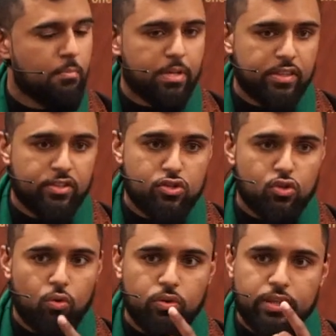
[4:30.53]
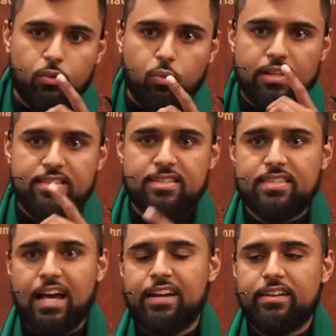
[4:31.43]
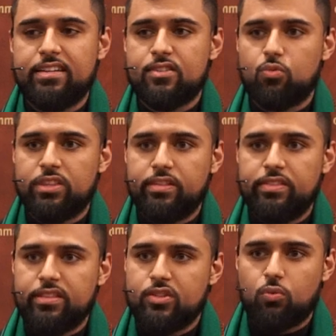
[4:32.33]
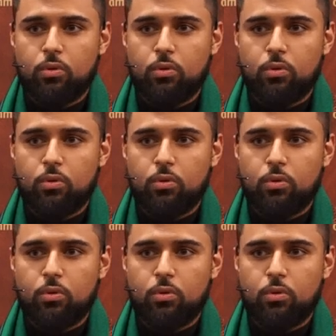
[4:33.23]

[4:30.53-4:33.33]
But there's only one sadness within this